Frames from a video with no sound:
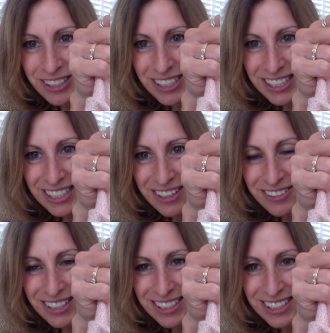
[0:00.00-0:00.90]
Look at that
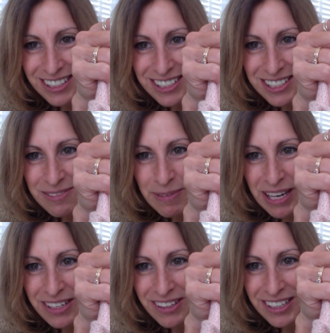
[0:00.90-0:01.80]
with a little
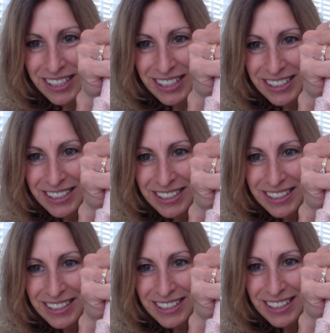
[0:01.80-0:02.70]
spade on it.
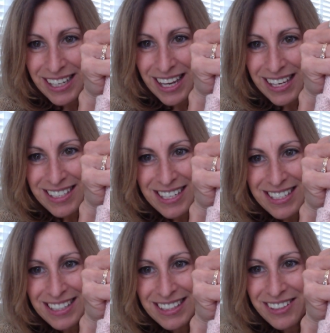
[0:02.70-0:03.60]
And it
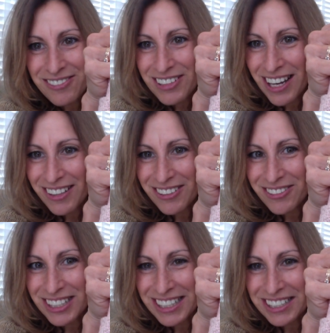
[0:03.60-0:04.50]
says live
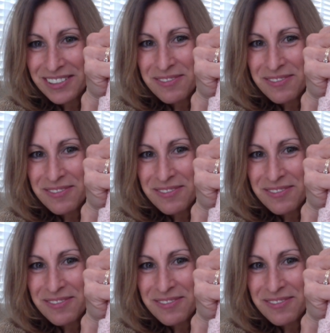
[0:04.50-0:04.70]
colorfully.